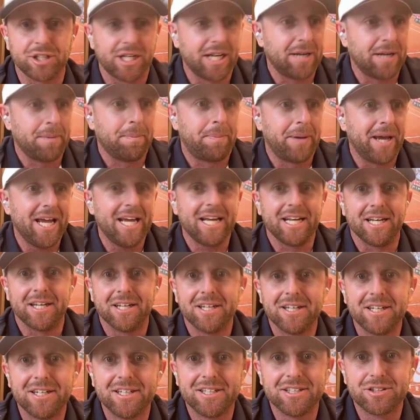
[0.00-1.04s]
You're getting paid.
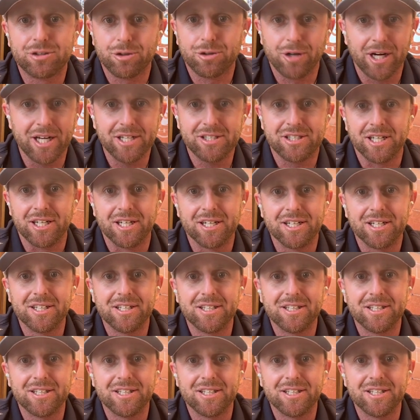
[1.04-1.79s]
It's crazy.